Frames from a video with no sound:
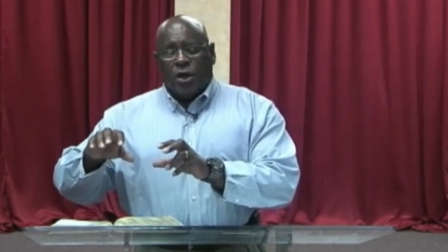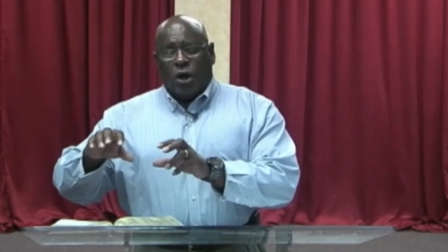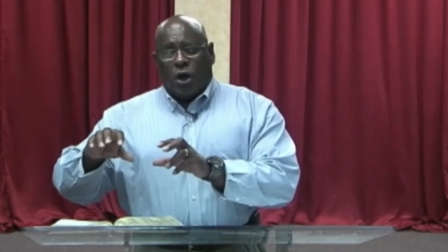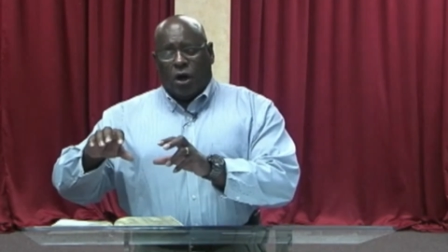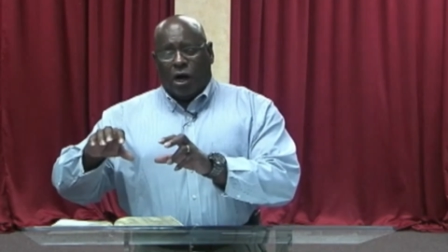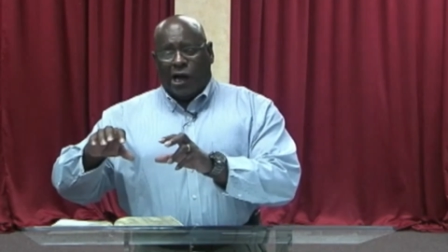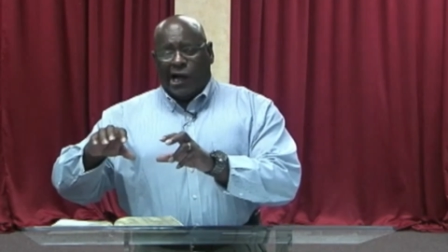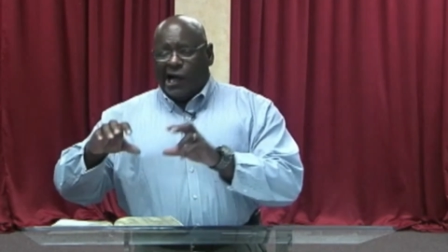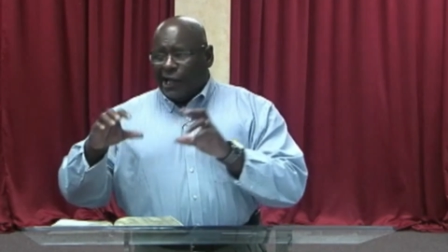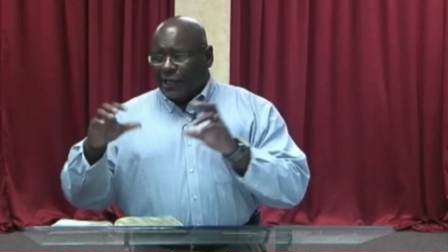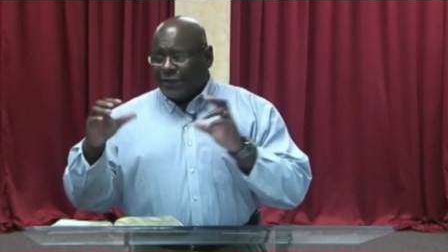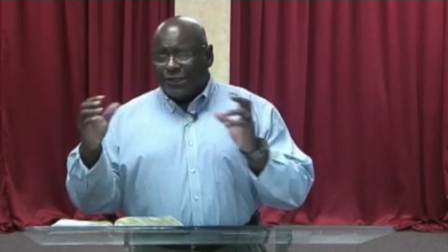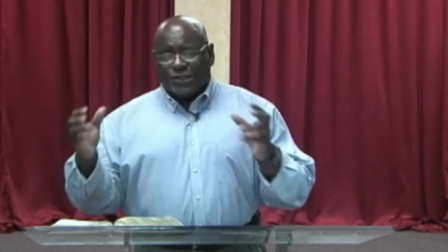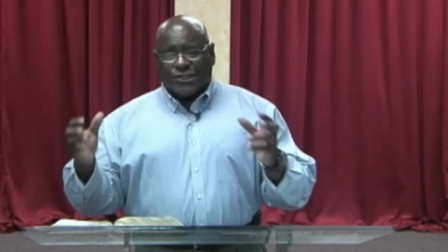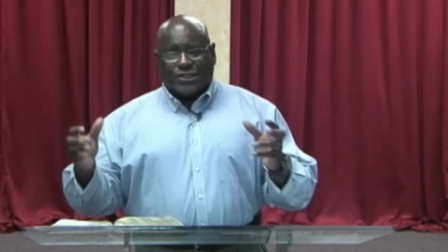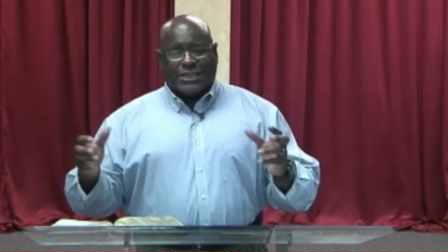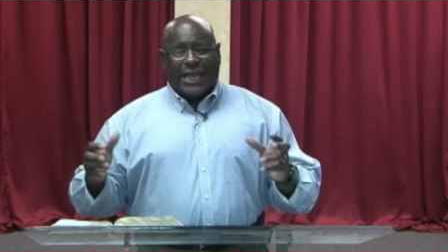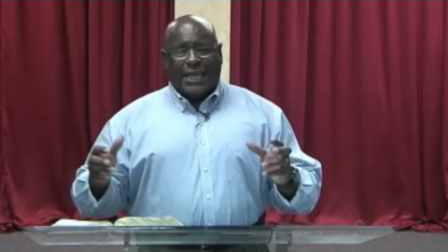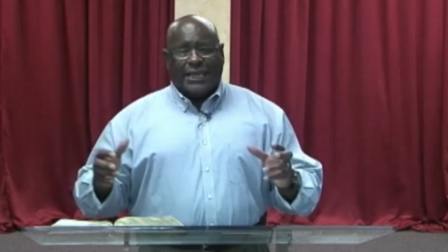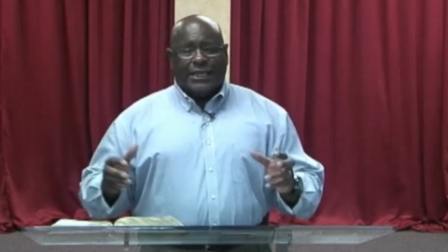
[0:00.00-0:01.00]
or
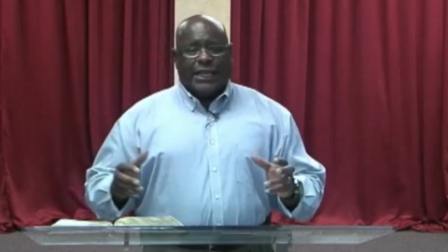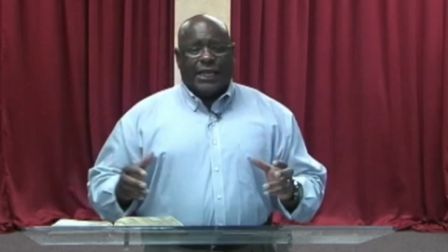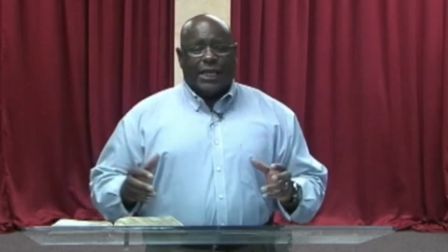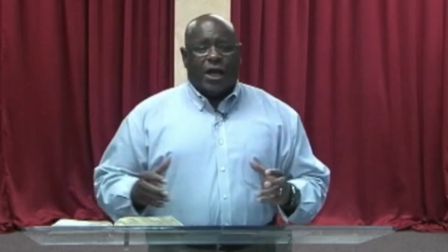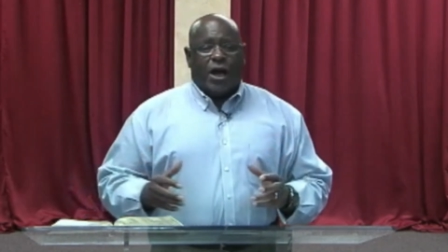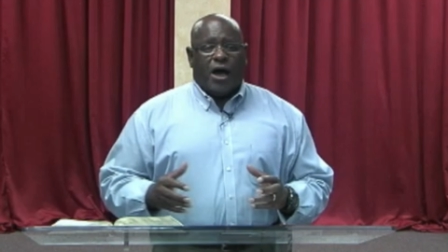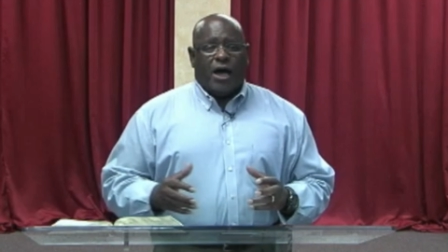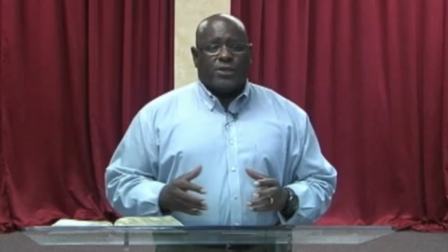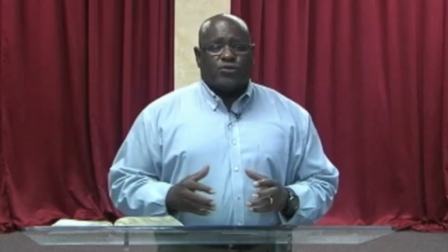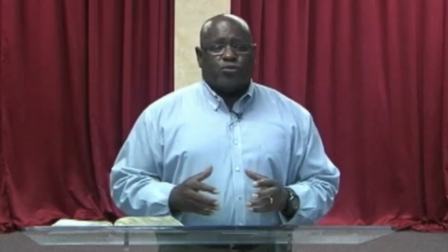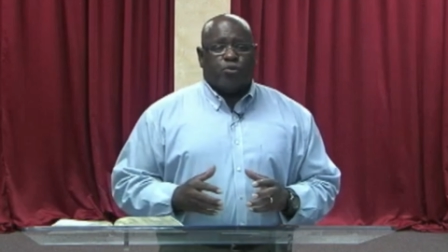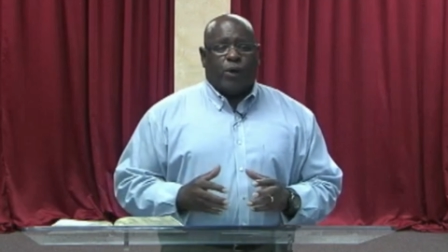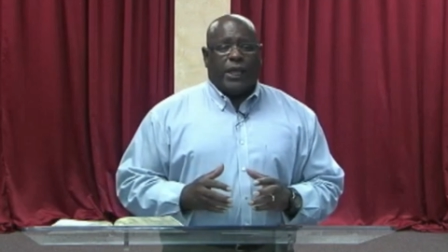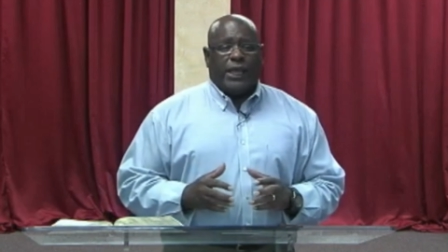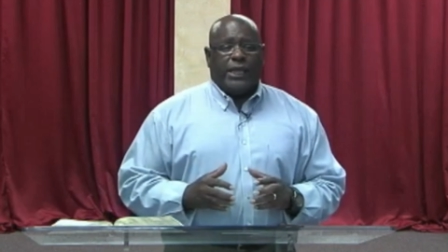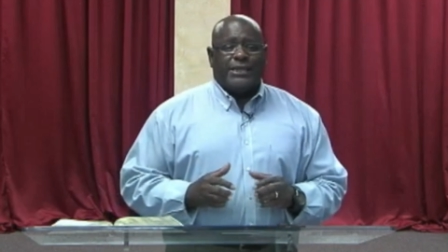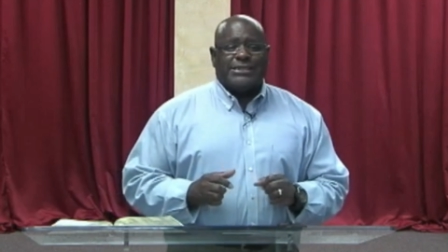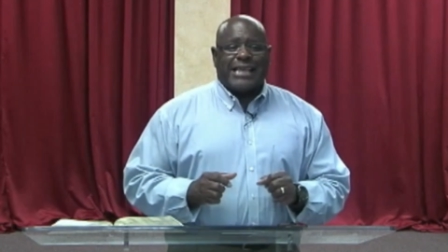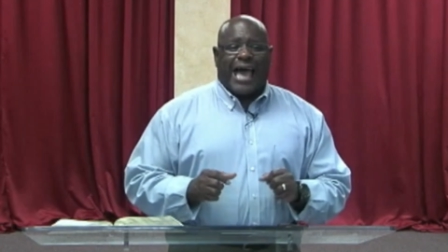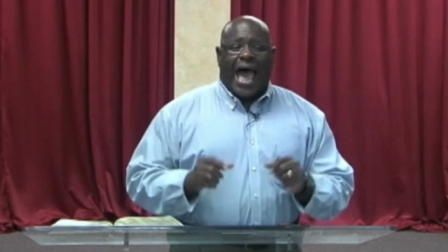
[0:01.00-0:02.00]
understanding God's
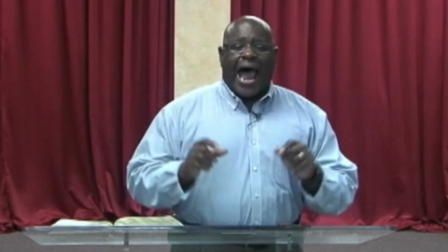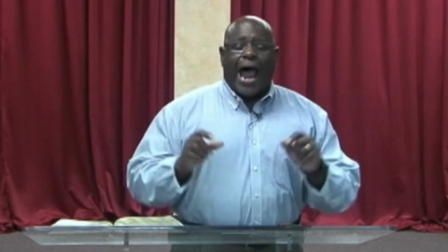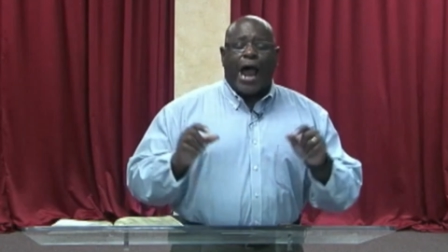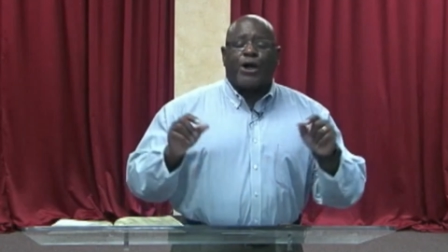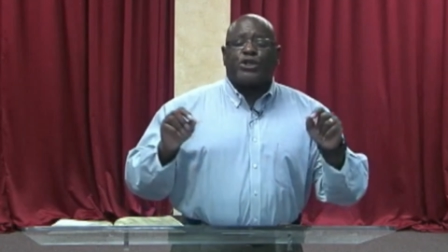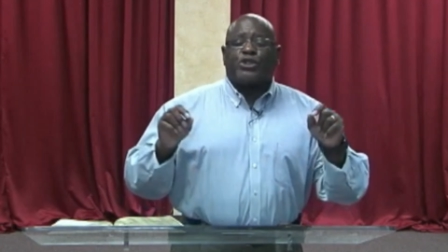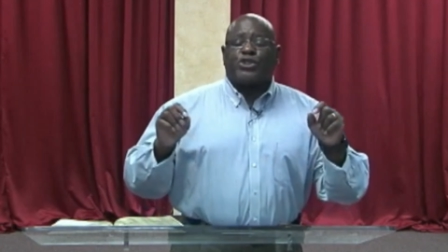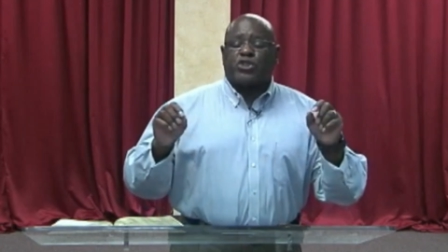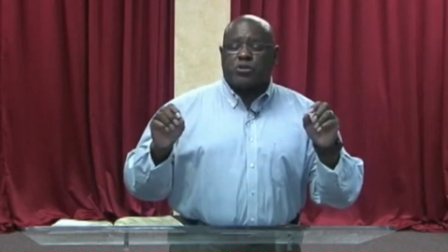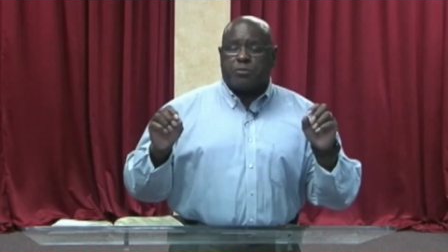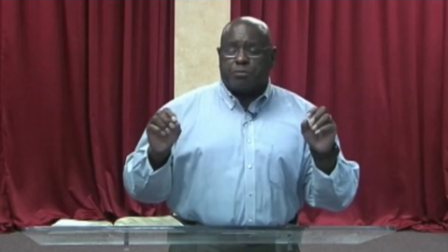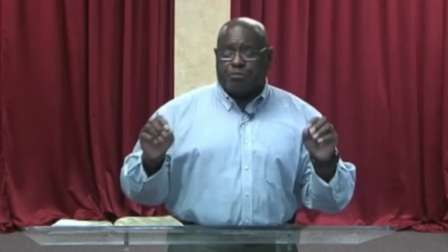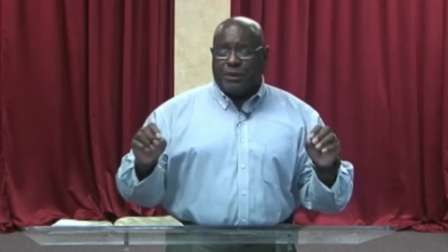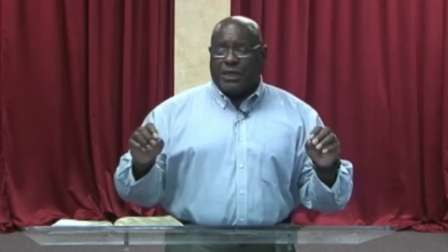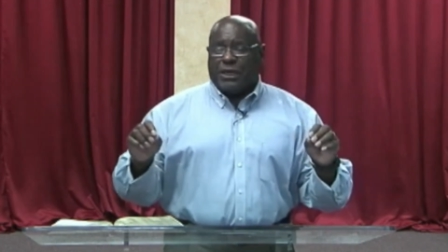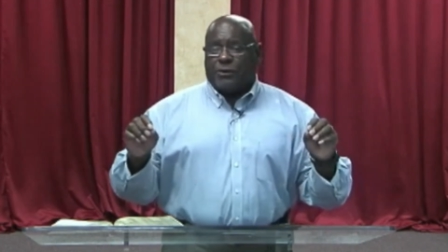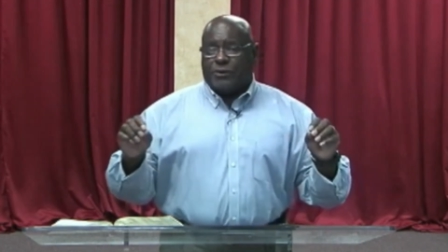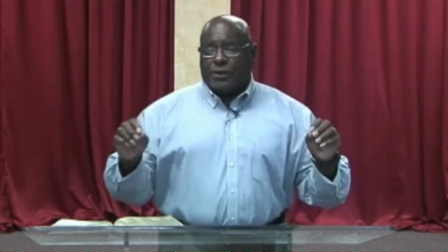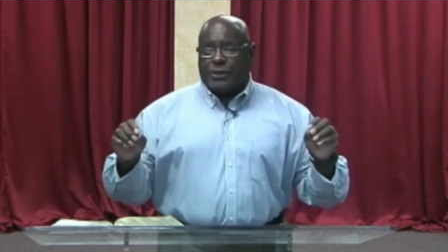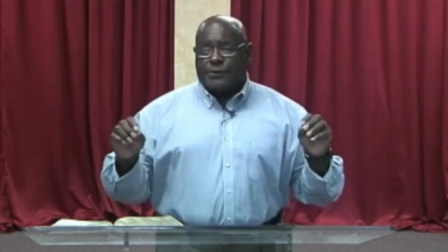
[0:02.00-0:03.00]
ways, our
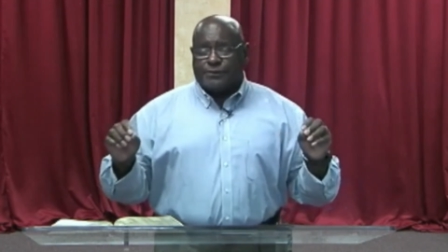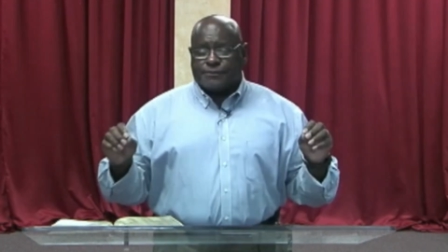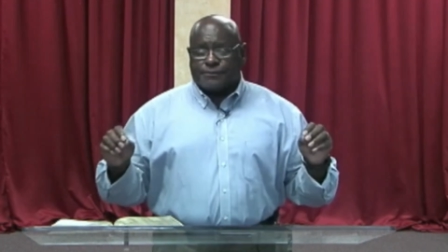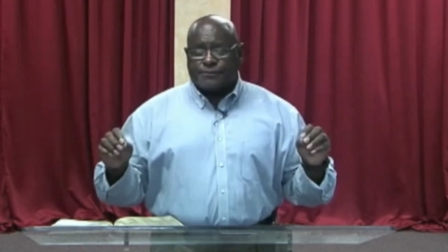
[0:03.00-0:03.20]
spirit